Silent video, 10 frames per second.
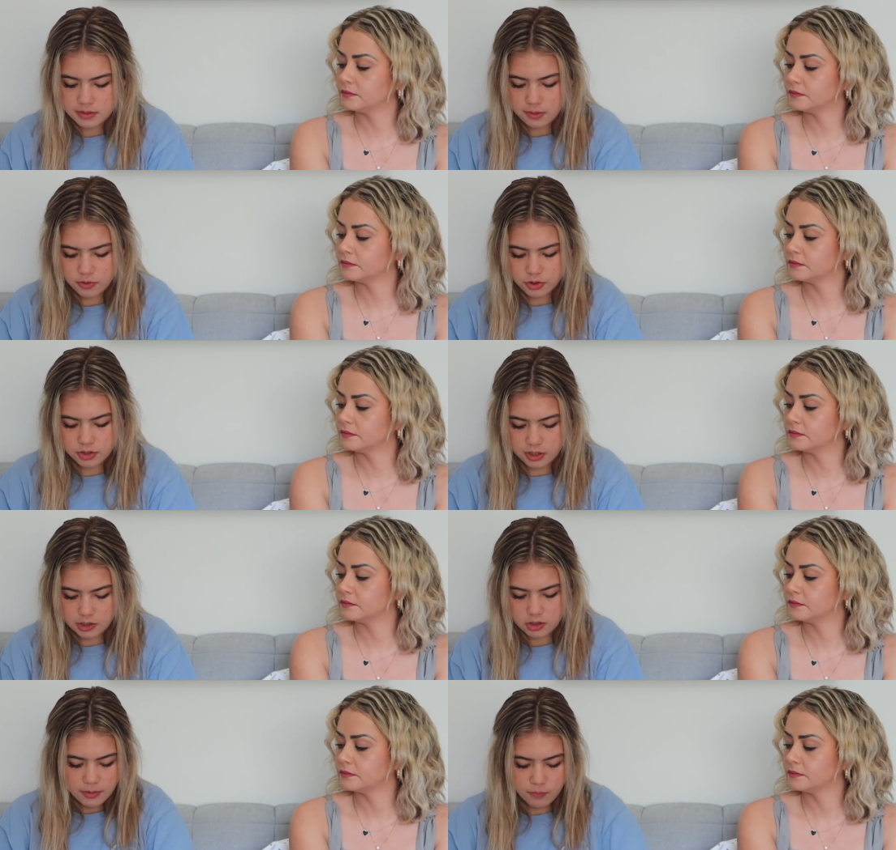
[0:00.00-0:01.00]
Speaker 1: They were just like,
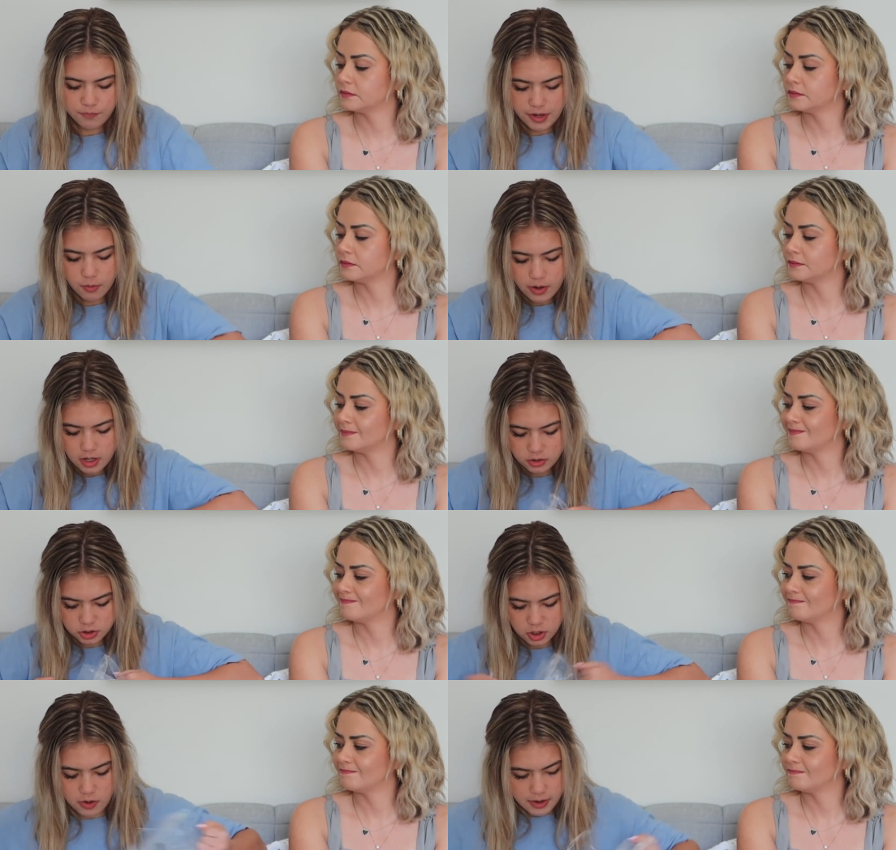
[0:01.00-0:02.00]
they fit well.
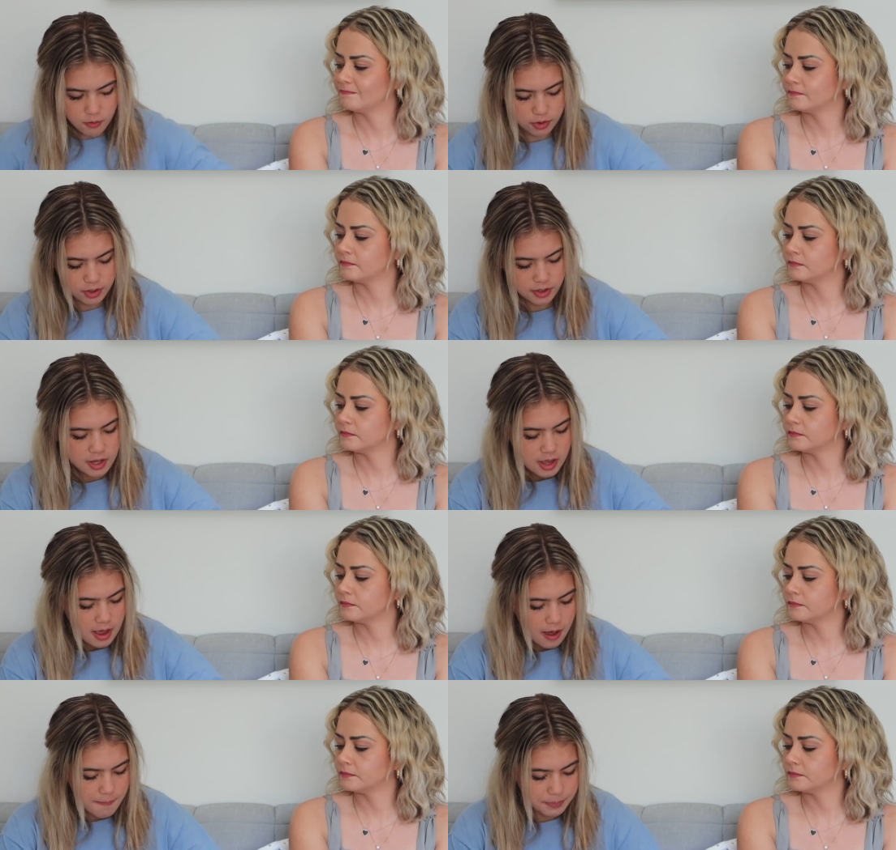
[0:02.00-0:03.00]
So I ordered
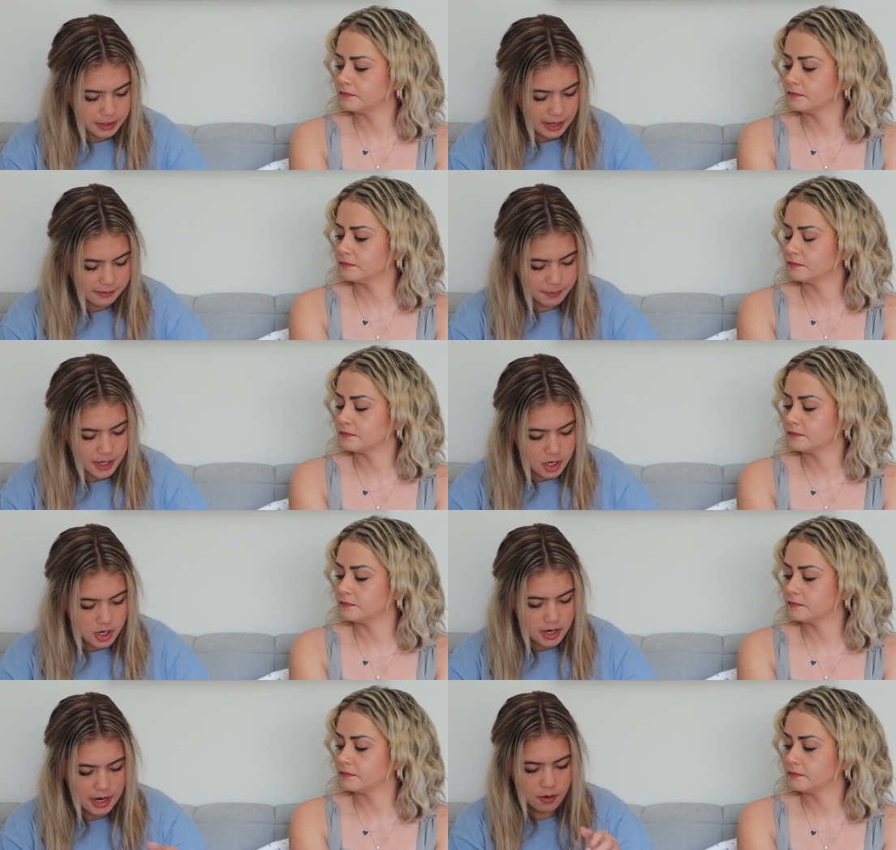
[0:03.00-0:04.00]
a black
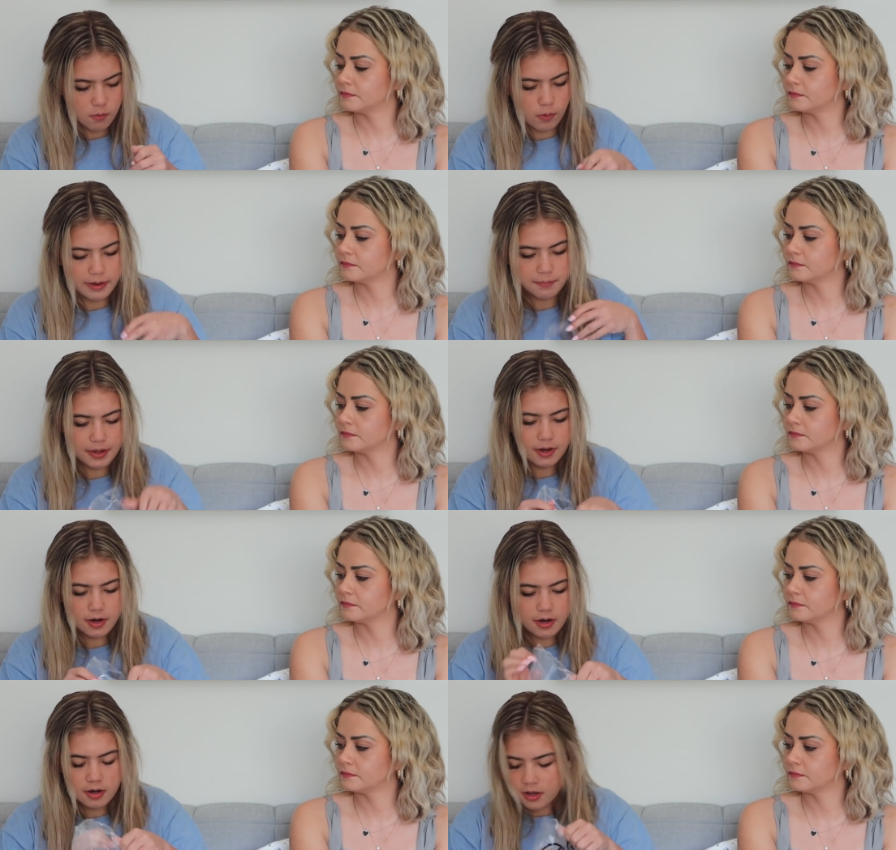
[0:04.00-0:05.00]
pair and a white
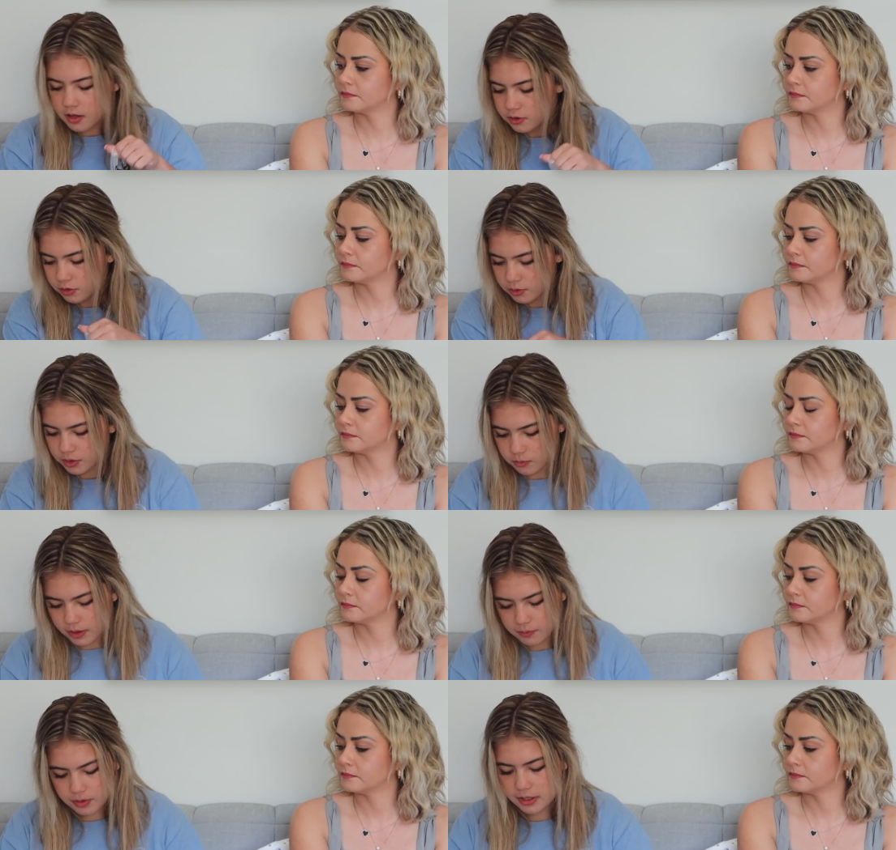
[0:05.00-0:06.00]
pair. Don't know where the
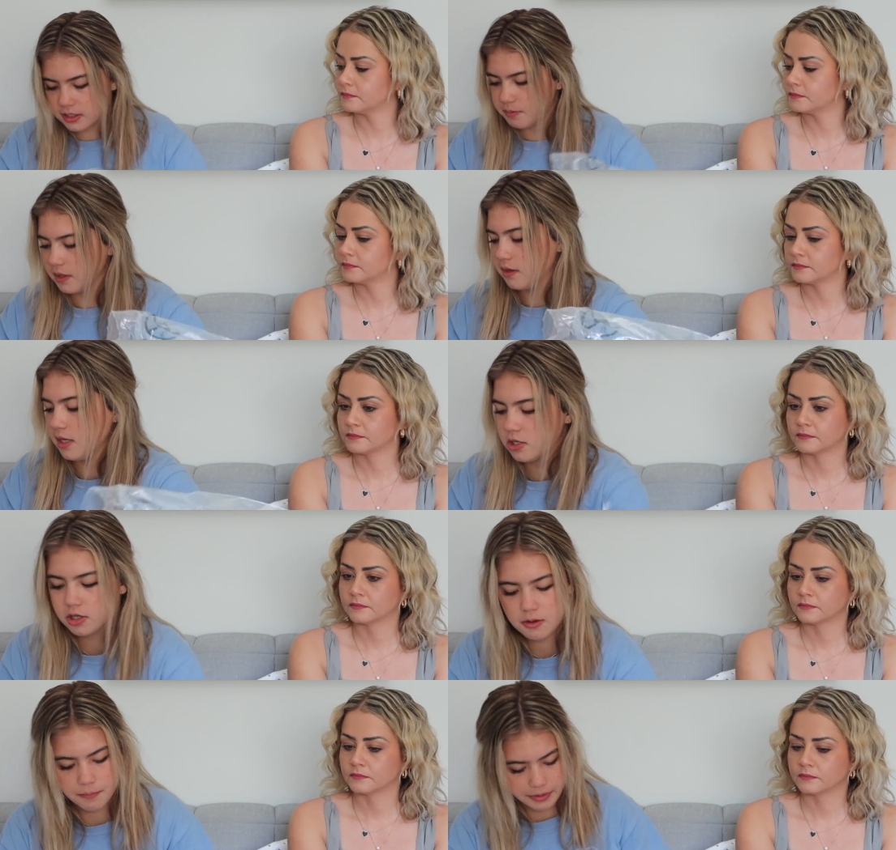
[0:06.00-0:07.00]
white one is, but these are
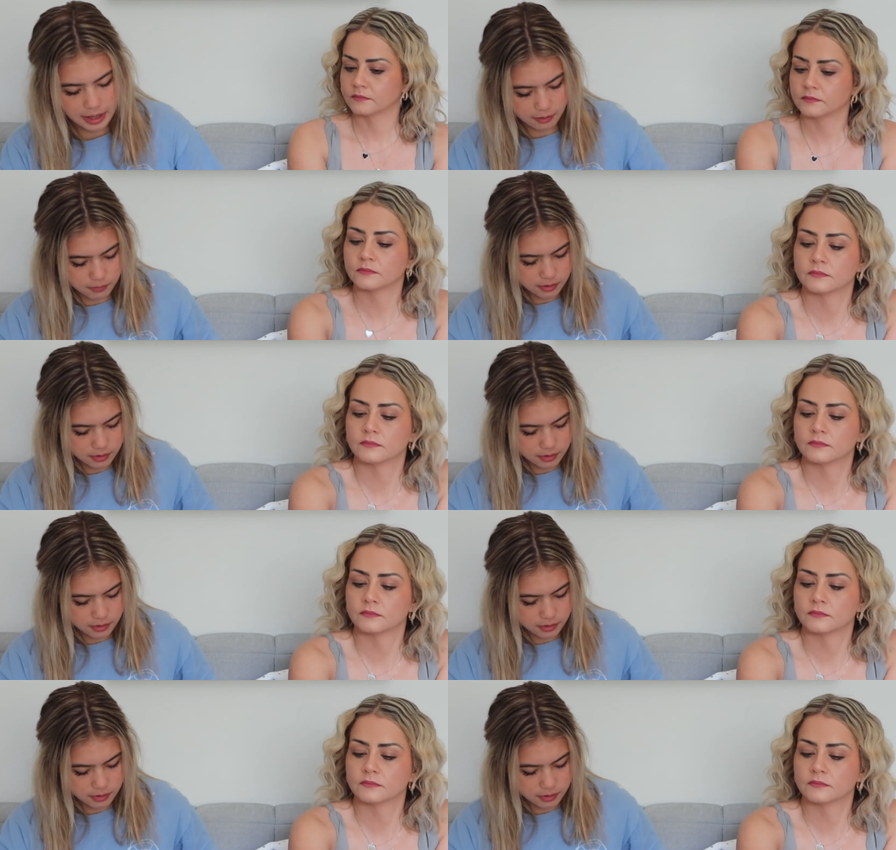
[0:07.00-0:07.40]
the black